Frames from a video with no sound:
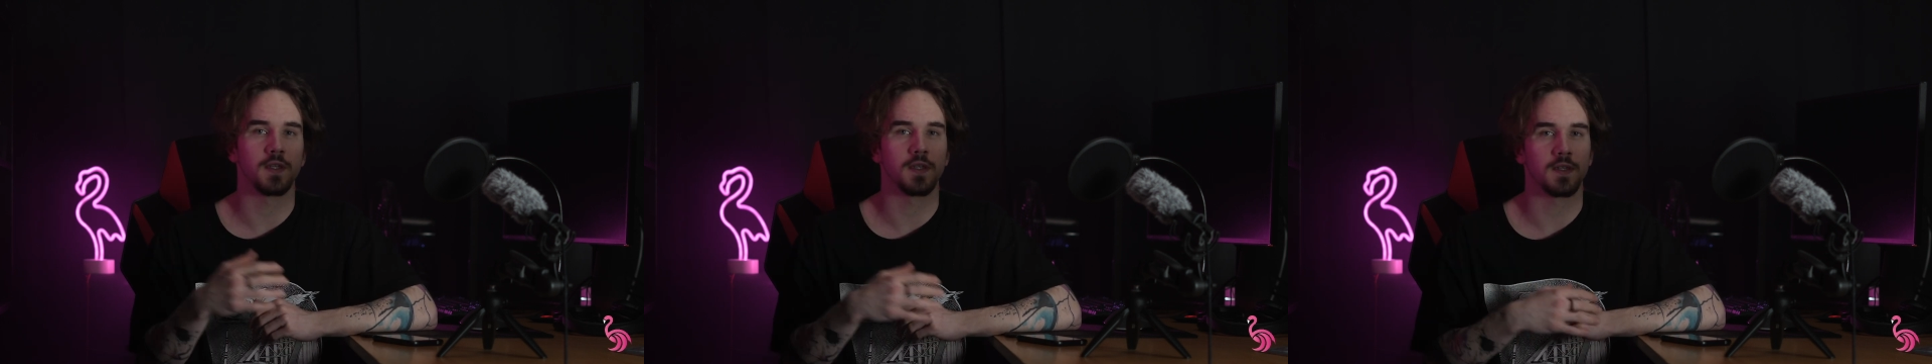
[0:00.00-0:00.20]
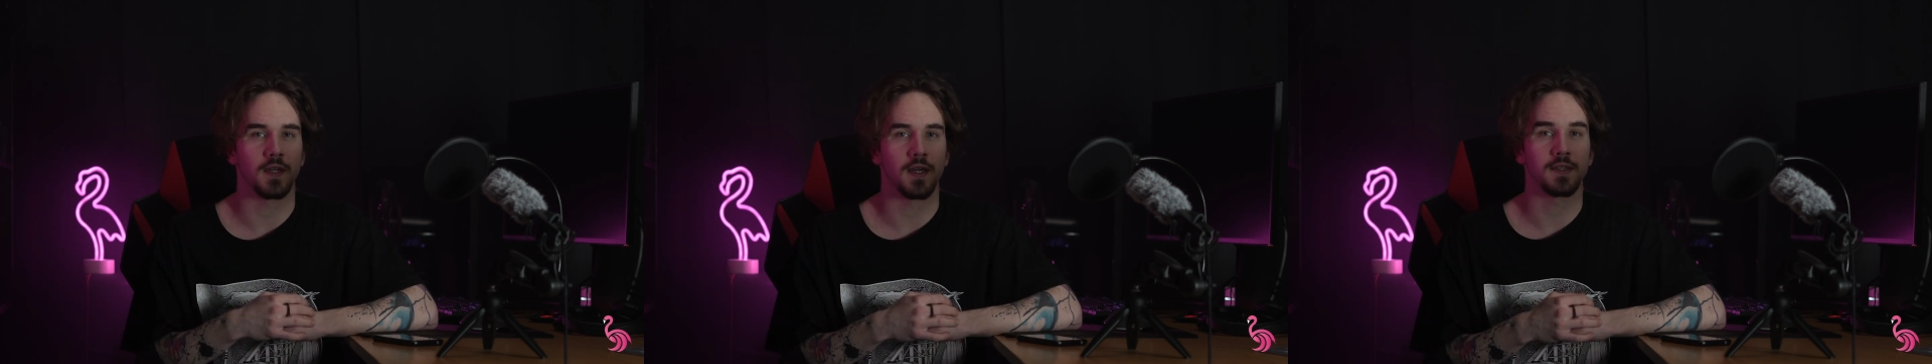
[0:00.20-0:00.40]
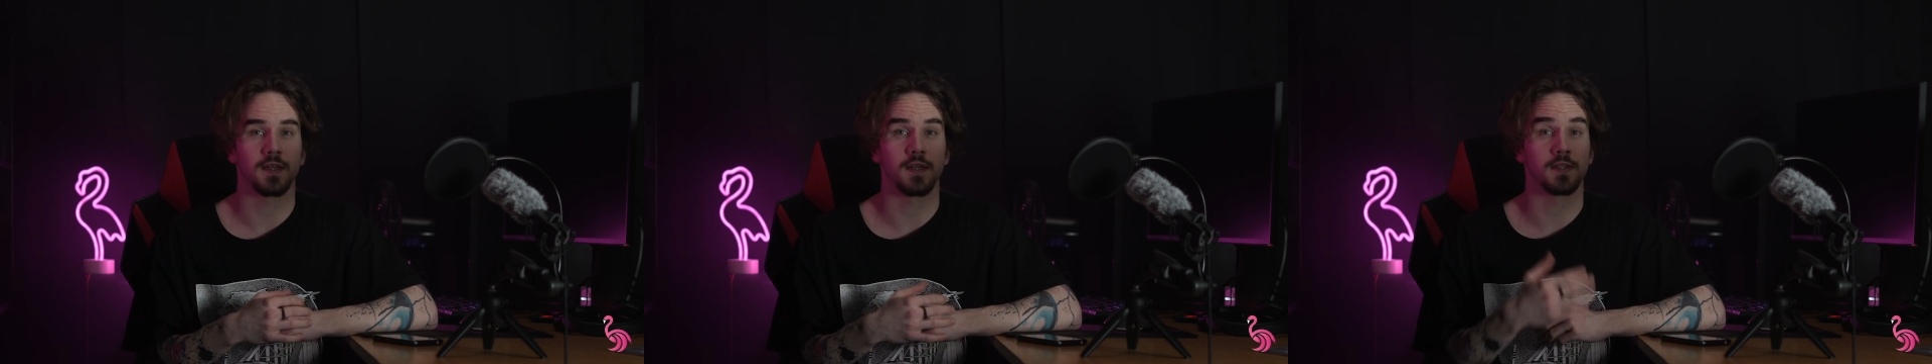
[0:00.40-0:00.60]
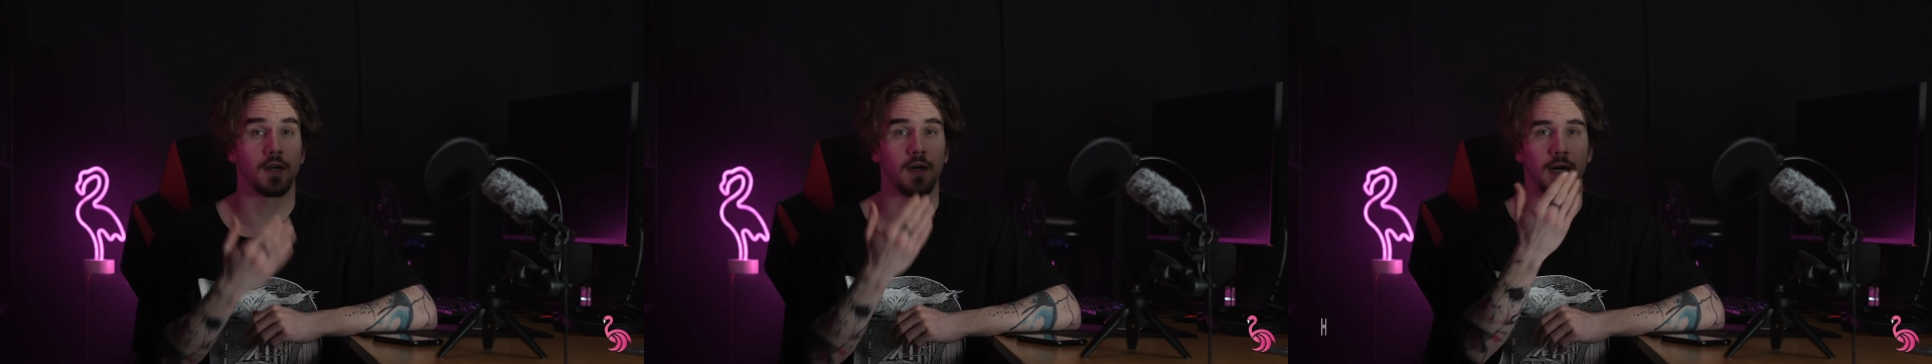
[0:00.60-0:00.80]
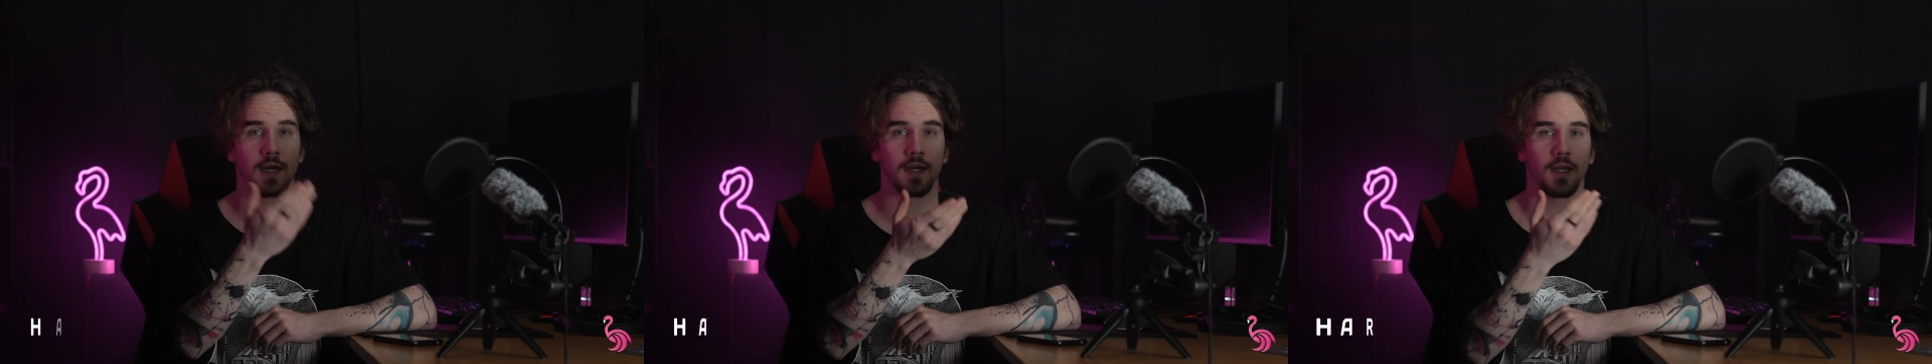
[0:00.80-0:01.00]
these lights as
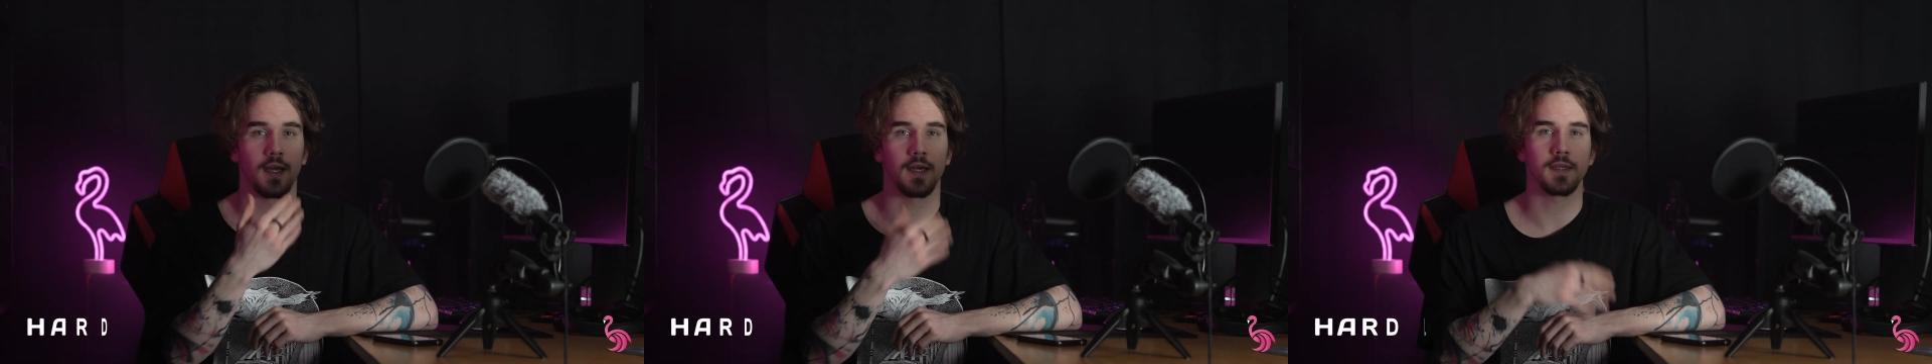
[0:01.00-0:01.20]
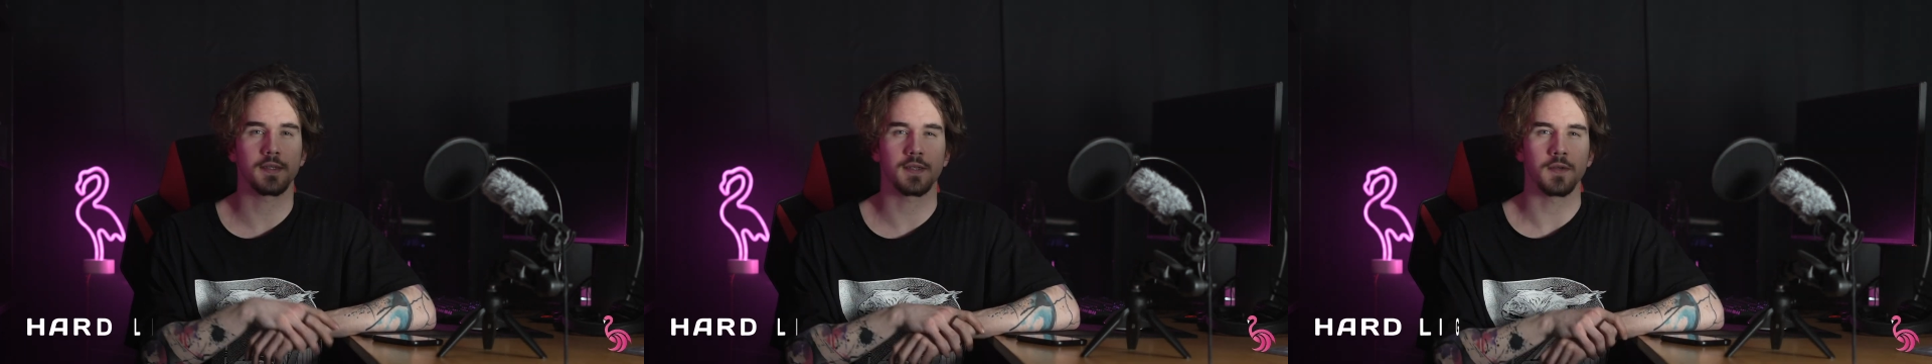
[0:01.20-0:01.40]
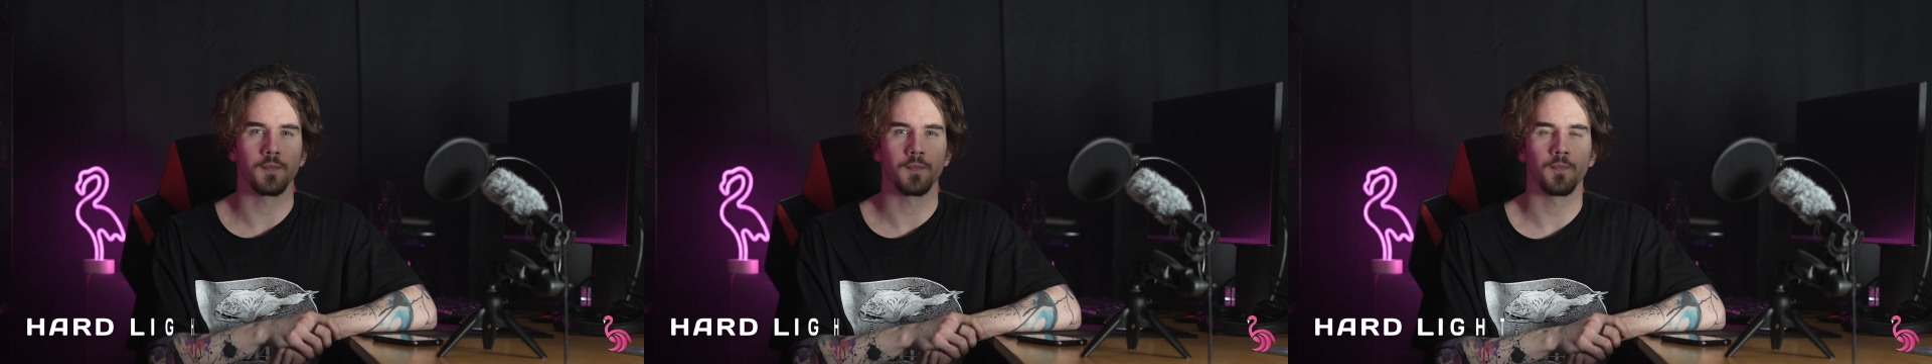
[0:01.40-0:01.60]
hard lights